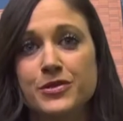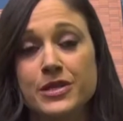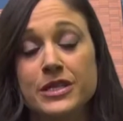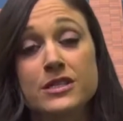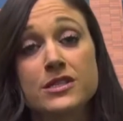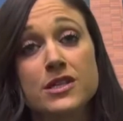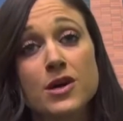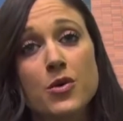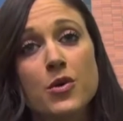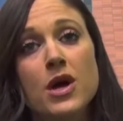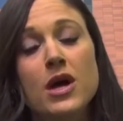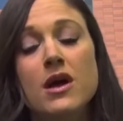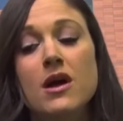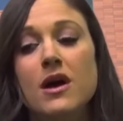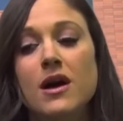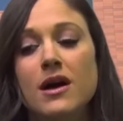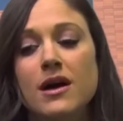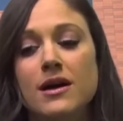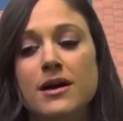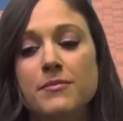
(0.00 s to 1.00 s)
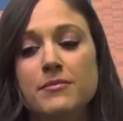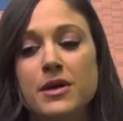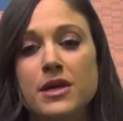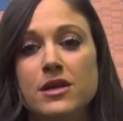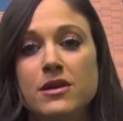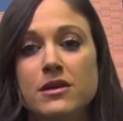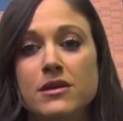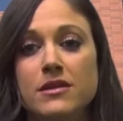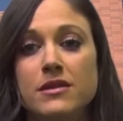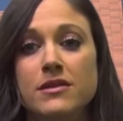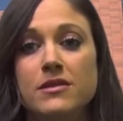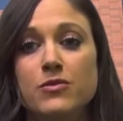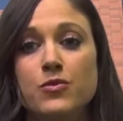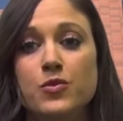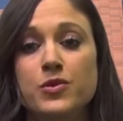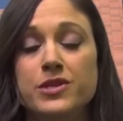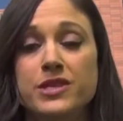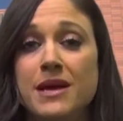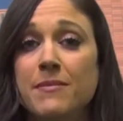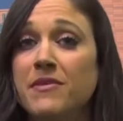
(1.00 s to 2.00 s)
So
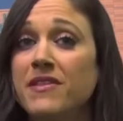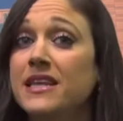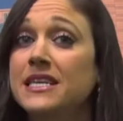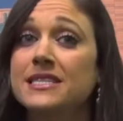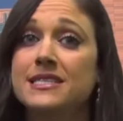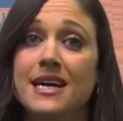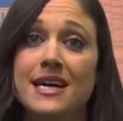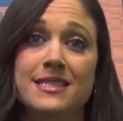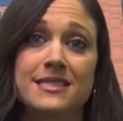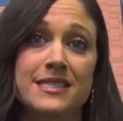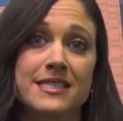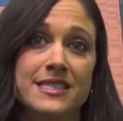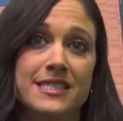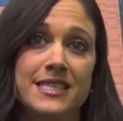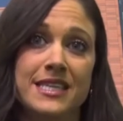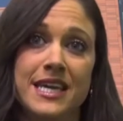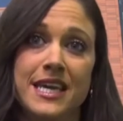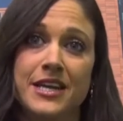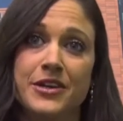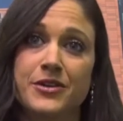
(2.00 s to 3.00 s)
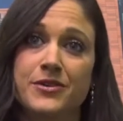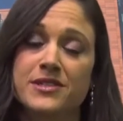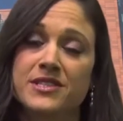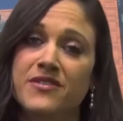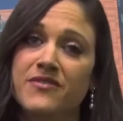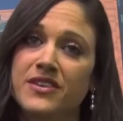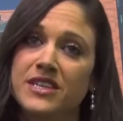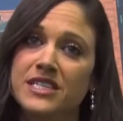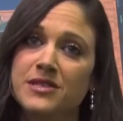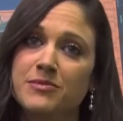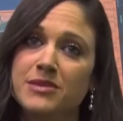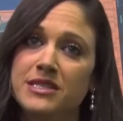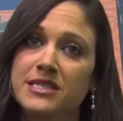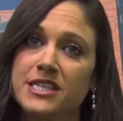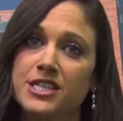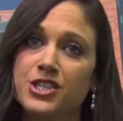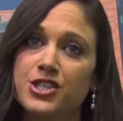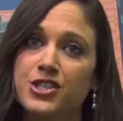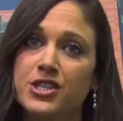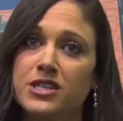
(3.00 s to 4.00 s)
some of the signs and indicators of
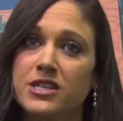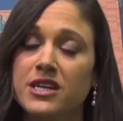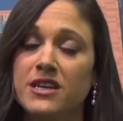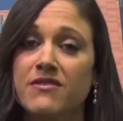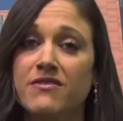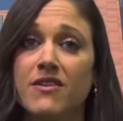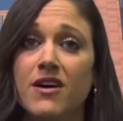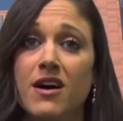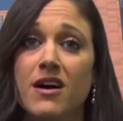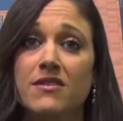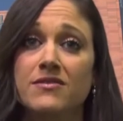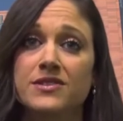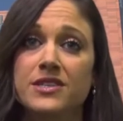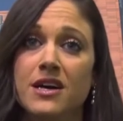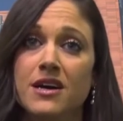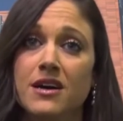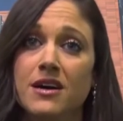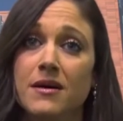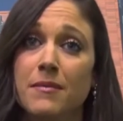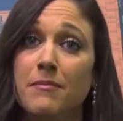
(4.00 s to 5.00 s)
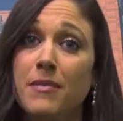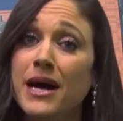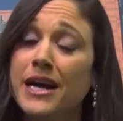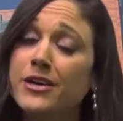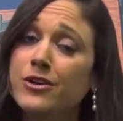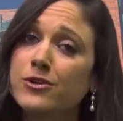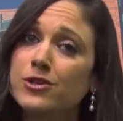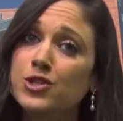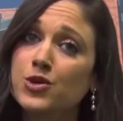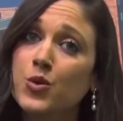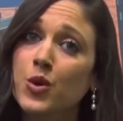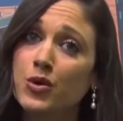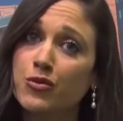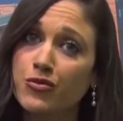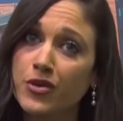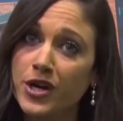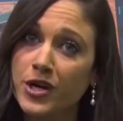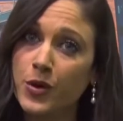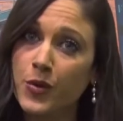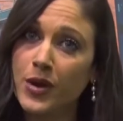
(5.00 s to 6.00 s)
victimization involved minors who are
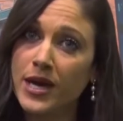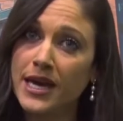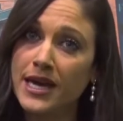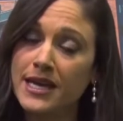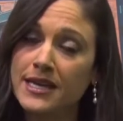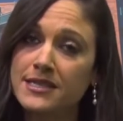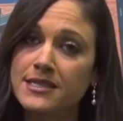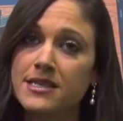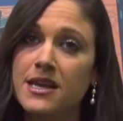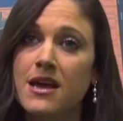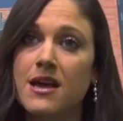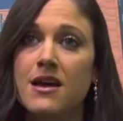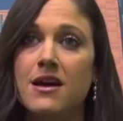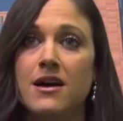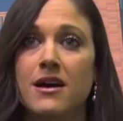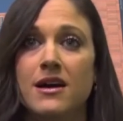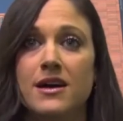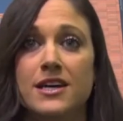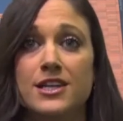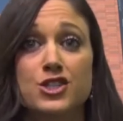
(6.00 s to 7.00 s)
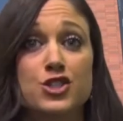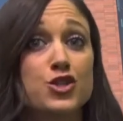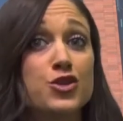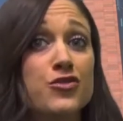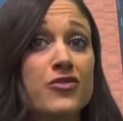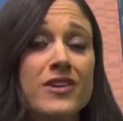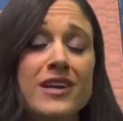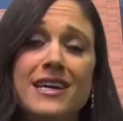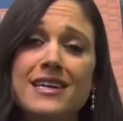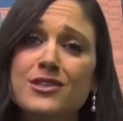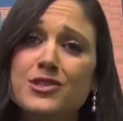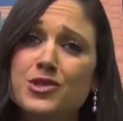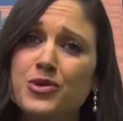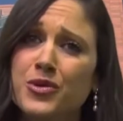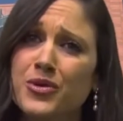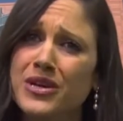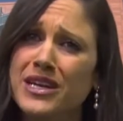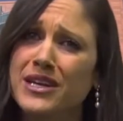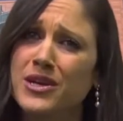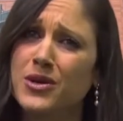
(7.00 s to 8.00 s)
runaways, juveniles who
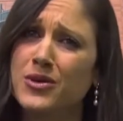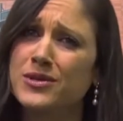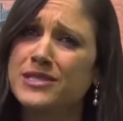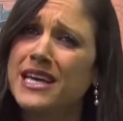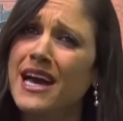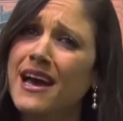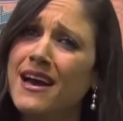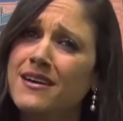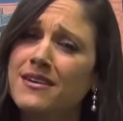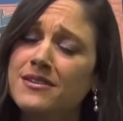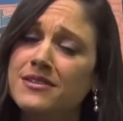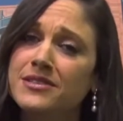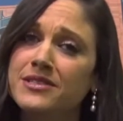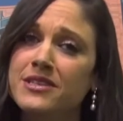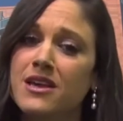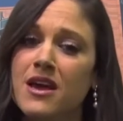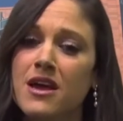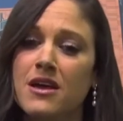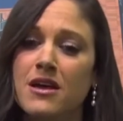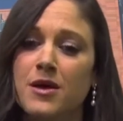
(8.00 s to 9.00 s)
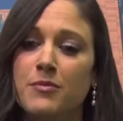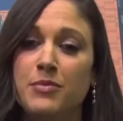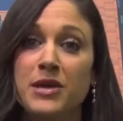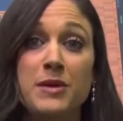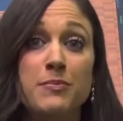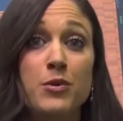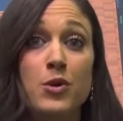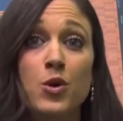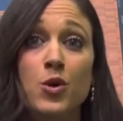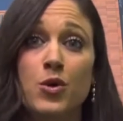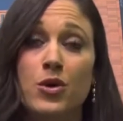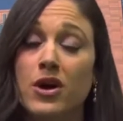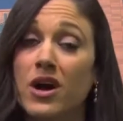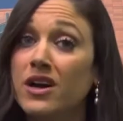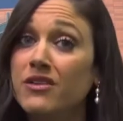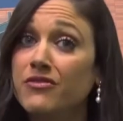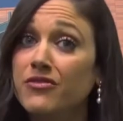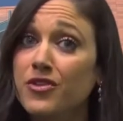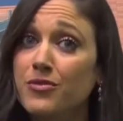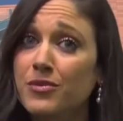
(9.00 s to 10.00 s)
are in hotels, people who are
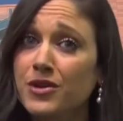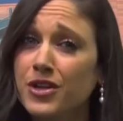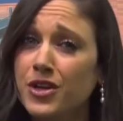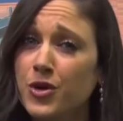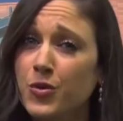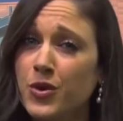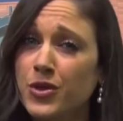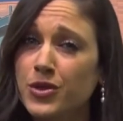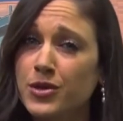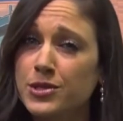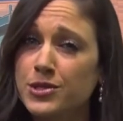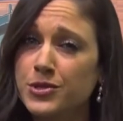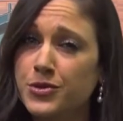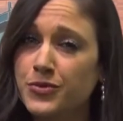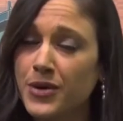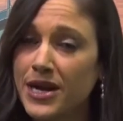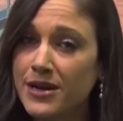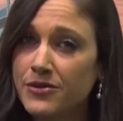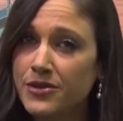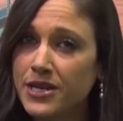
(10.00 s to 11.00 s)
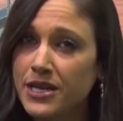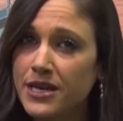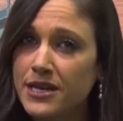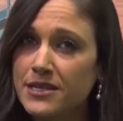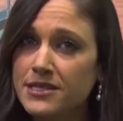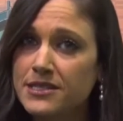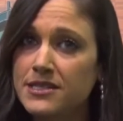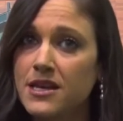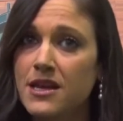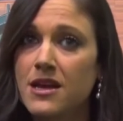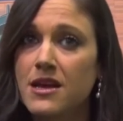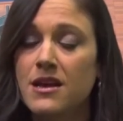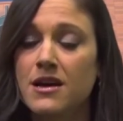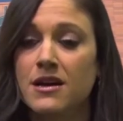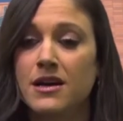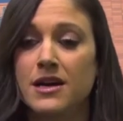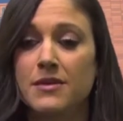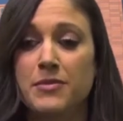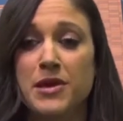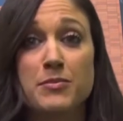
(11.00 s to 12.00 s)
unfamiliar with their surroundings,
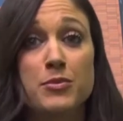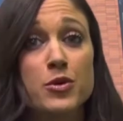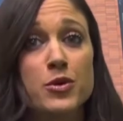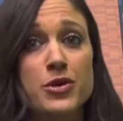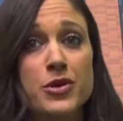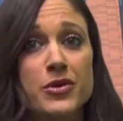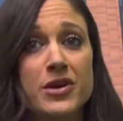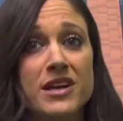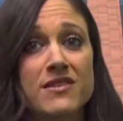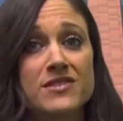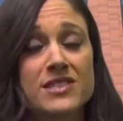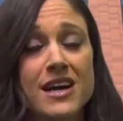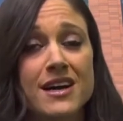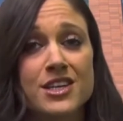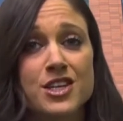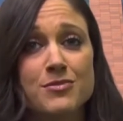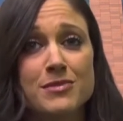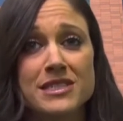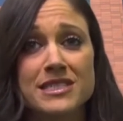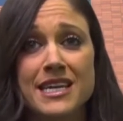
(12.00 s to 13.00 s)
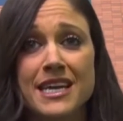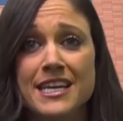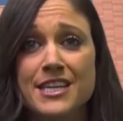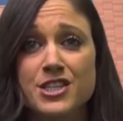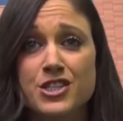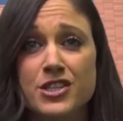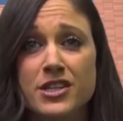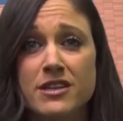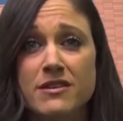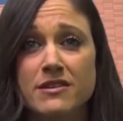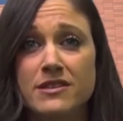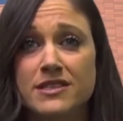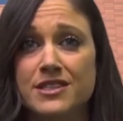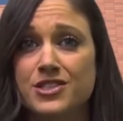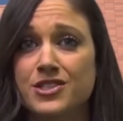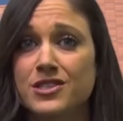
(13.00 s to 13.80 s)
people who don't have documentation such as a